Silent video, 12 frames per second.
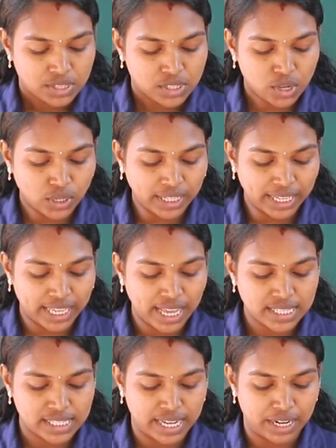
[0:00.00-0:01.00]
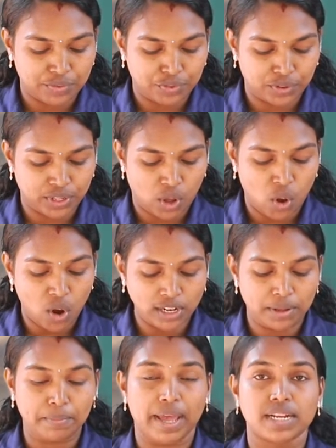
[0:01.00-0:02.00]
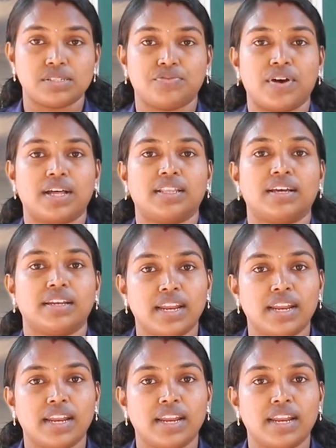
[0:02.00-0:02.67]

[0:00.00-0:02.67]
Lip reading: So, the king sent for the old man's father.